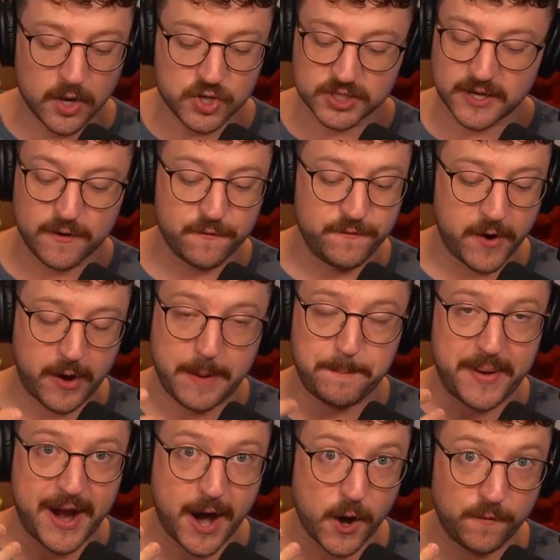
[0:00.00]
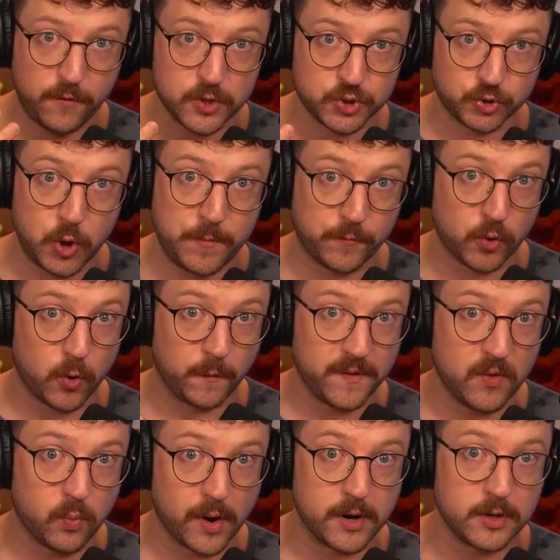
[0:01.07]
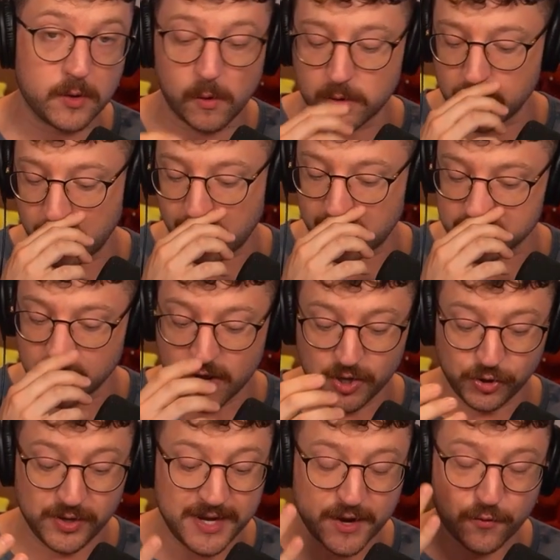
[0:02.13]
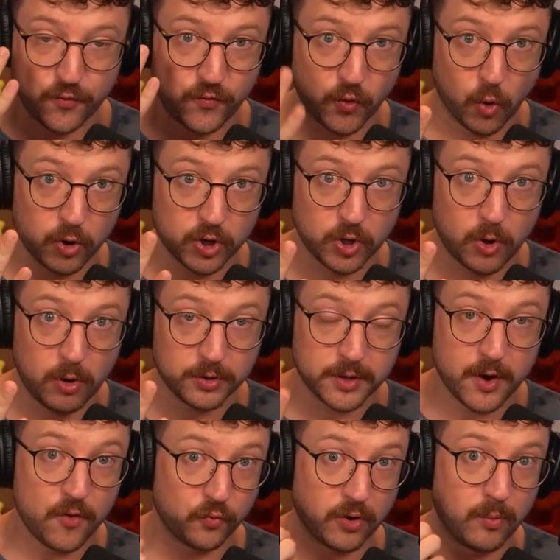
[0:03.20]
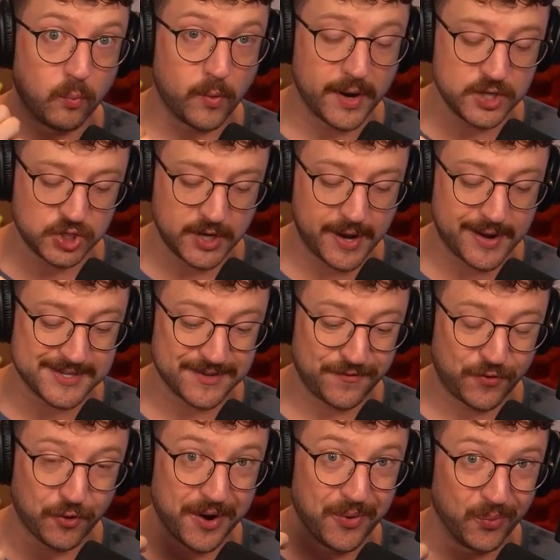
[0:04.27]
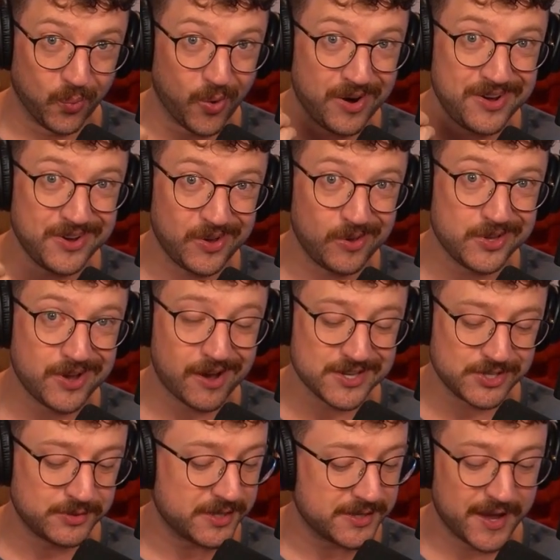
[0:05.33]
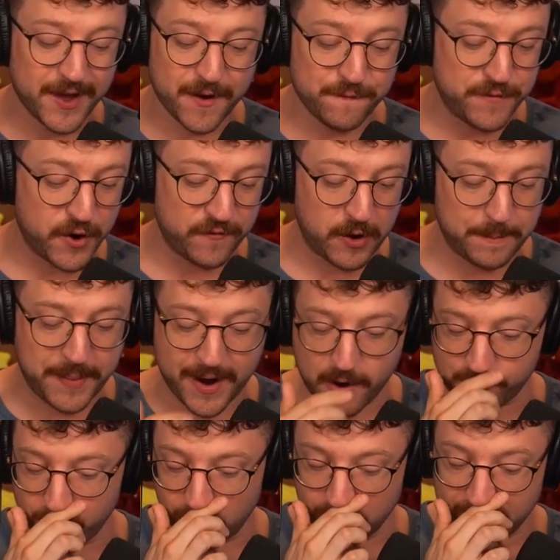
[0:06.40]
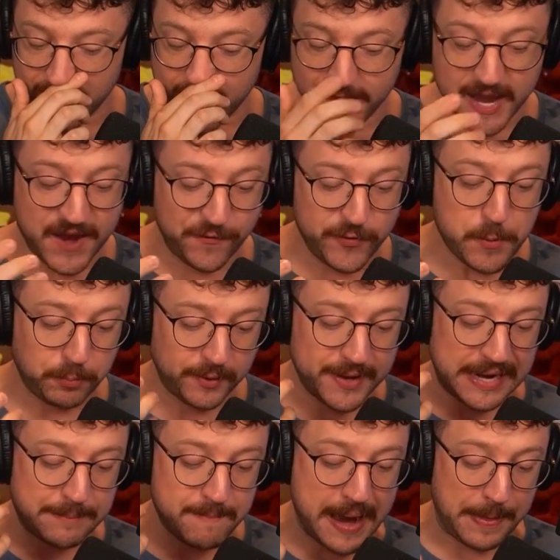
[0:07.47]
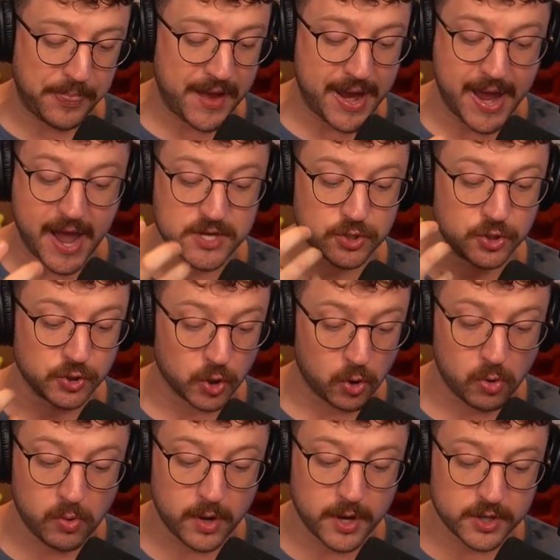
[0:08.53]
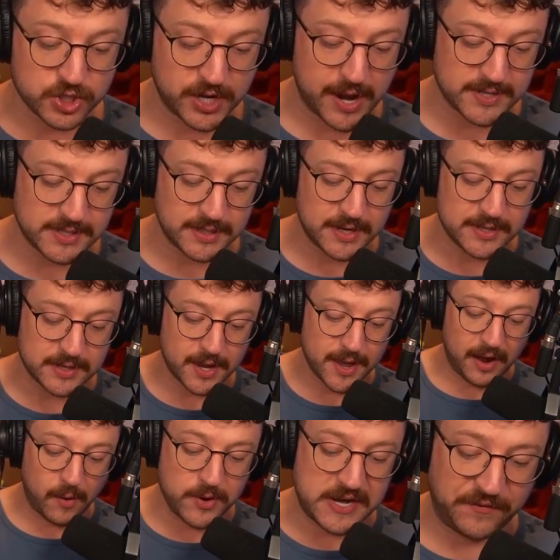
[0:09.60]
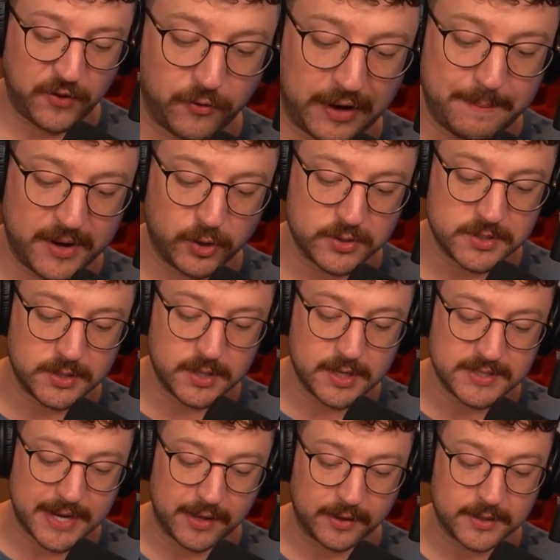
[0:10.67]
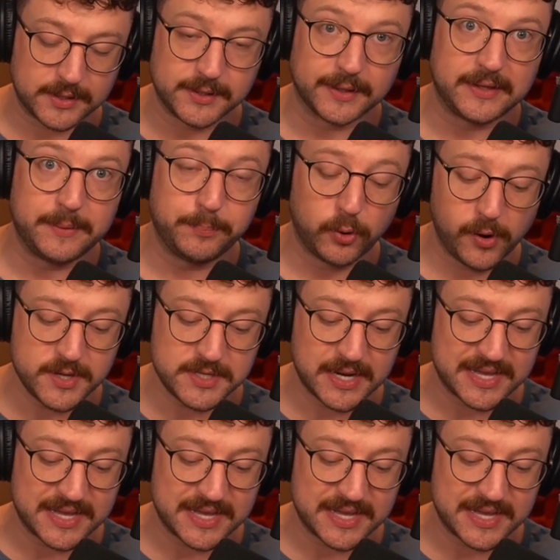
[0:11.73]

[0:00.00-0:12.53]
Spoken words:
just a very powerful troop for only 1 gold cost. You can get 4 gold from 1 chest for a 1 gold cost unit. Very powerful. If you're playing a map that has no chest in it, I would definitely recommend using the talent Deadly Poison